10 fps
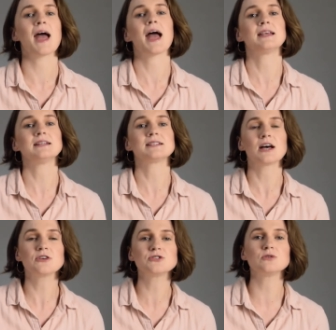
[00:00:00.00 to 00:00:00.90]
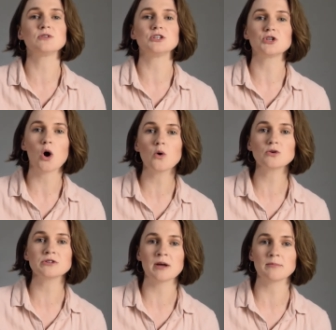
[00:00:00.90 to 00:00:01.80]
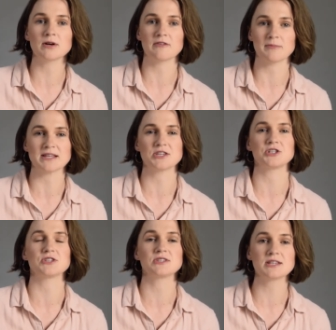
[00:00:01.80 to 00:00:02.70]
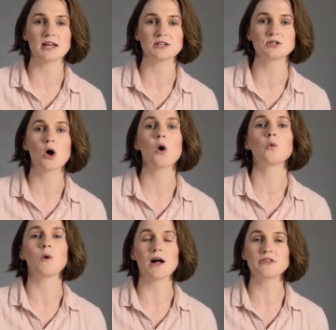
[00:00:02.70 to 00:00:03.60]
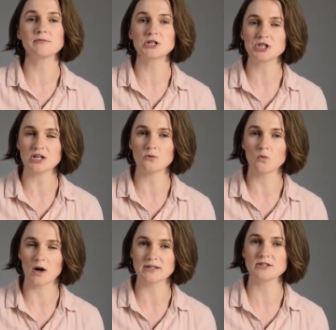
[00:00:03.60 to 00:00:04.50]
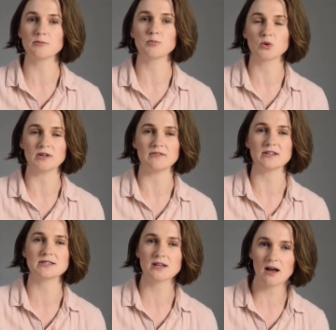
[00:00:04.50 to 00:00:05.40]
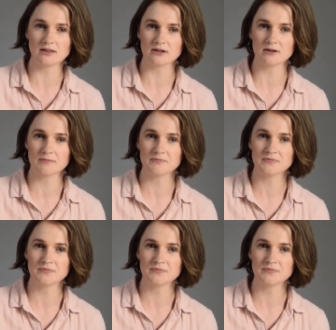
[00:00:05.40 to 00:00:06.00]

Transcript: and it tells you the total number of messages sent while the machine was the previous color.